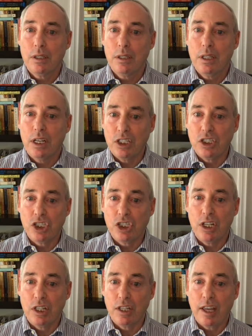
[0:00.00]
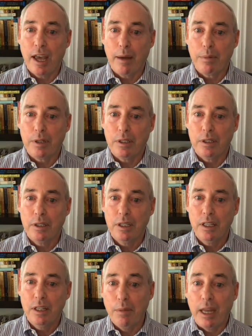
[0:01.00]
that existed in the Capitol
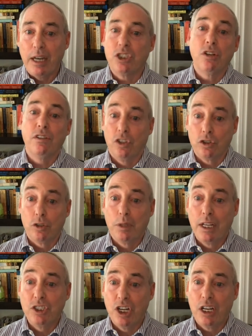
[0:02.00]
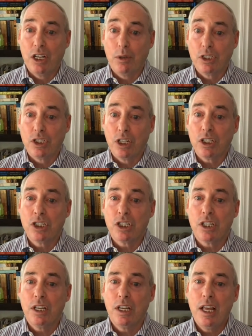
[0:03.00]
that made it so vulnerable on January 6th.
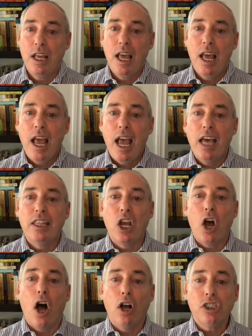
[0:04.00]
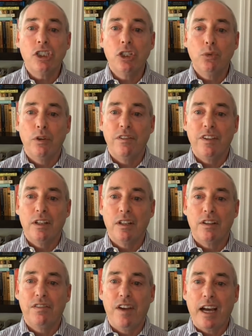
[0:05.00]
And they also revealed the
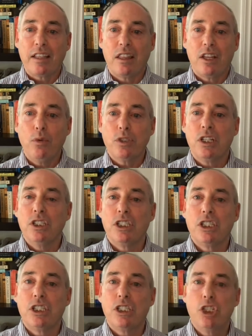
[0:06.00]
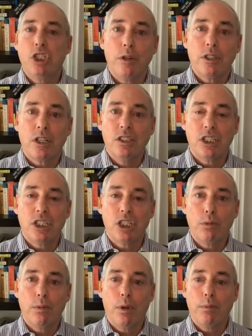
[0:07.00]
fact that there was
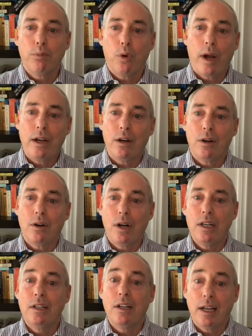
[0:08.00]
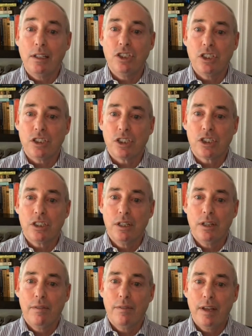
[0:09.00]
considerable prior intelligence
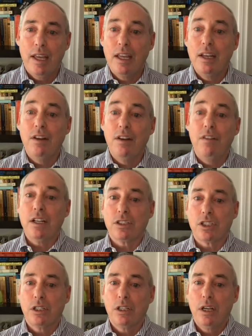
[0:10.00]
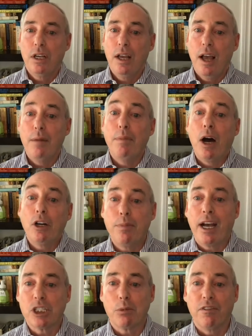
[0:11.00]
in advance about
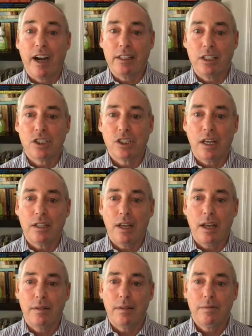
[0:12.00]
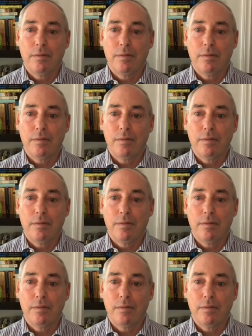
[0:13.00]
possible violence that day.